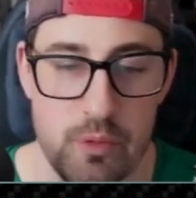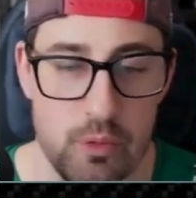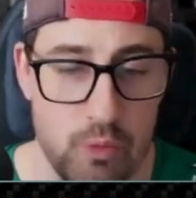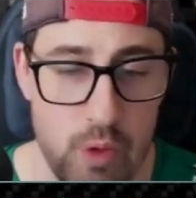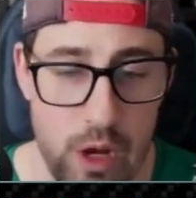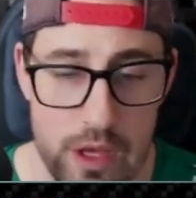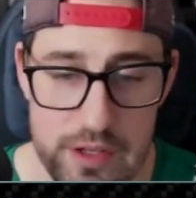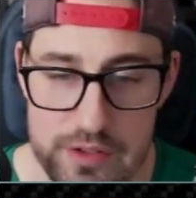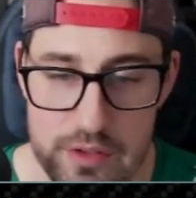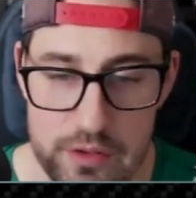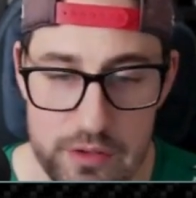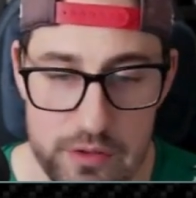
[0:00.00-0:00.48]

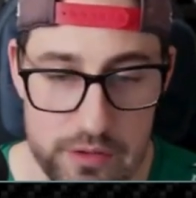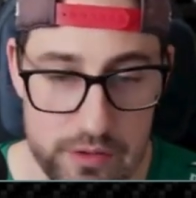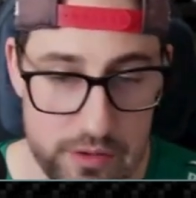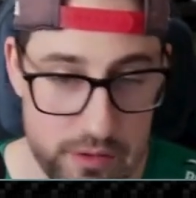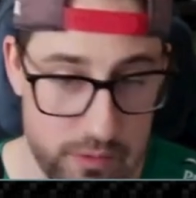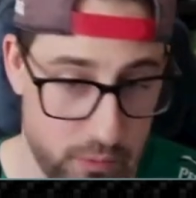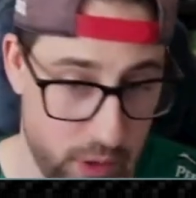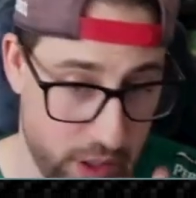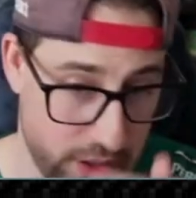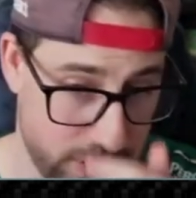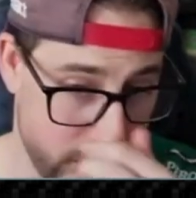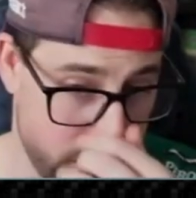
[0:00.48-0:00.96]
Russell's
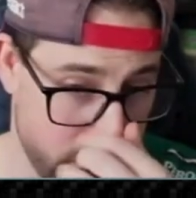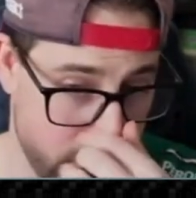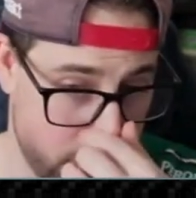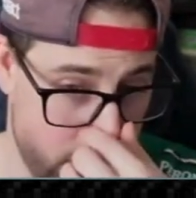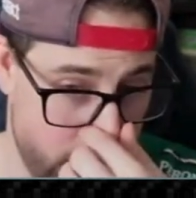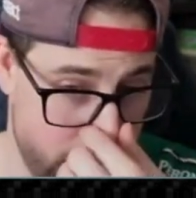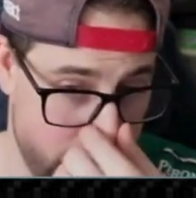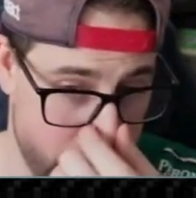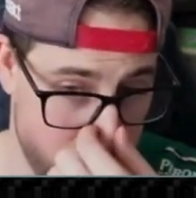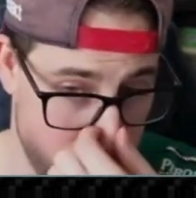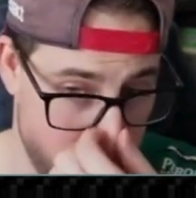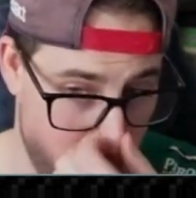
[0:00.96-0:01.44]

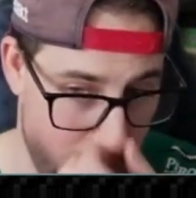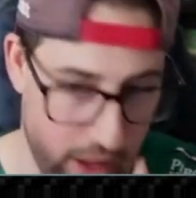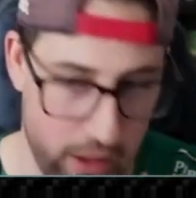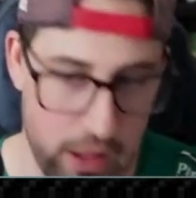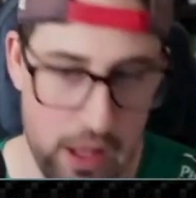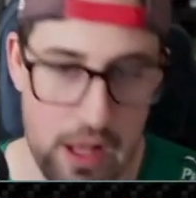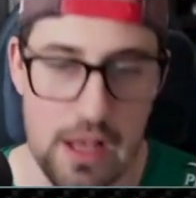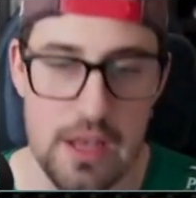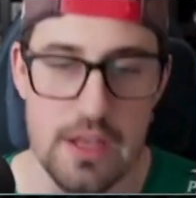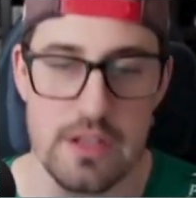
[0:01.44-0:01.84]
great as well.